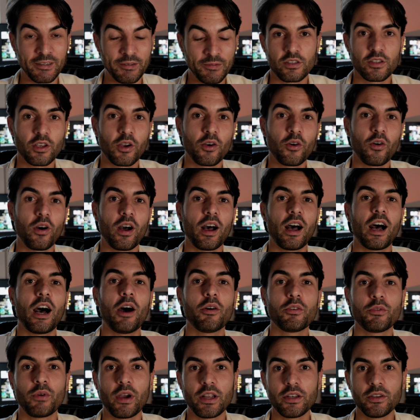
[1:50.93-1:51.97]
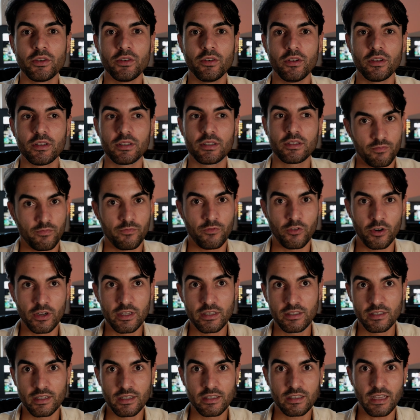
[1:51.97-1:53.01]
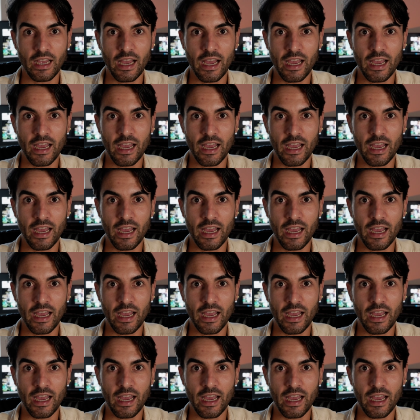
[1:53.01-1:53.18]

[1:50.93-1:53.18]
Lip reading: So how do I do this? For instance,